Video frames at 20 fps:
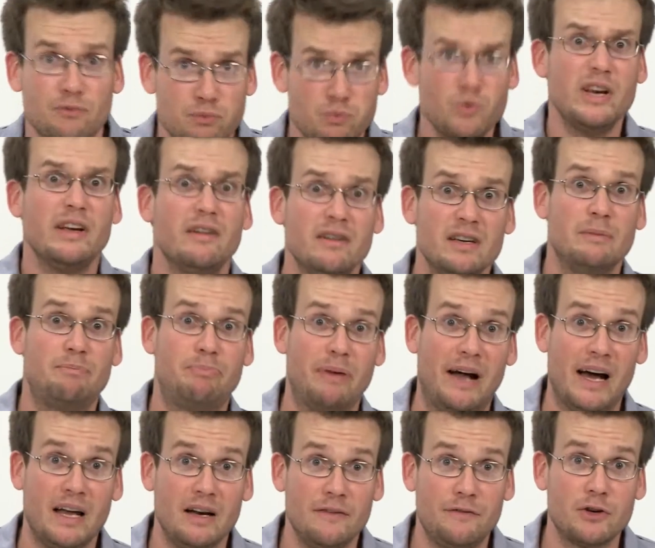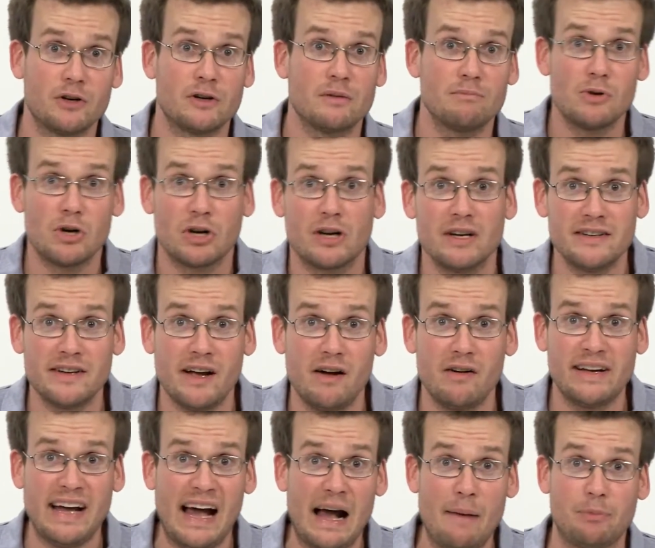it's really bad if you're a
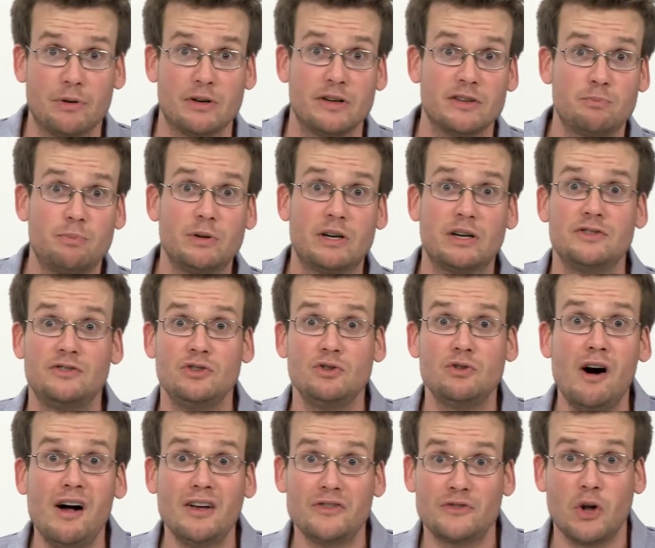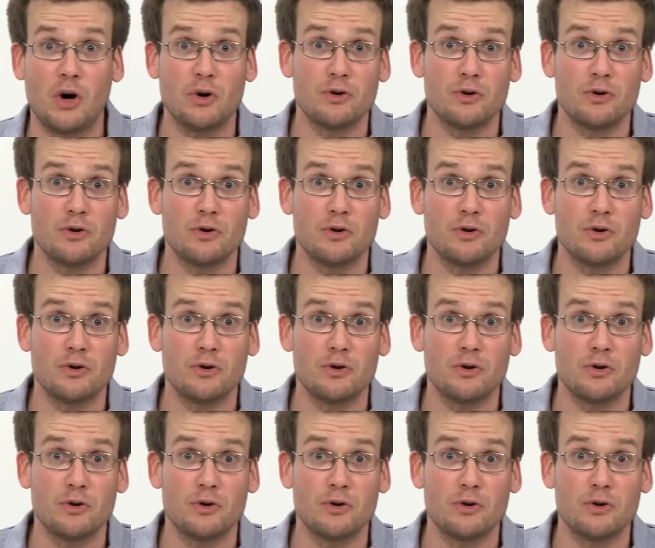mercantile capitalist because you lost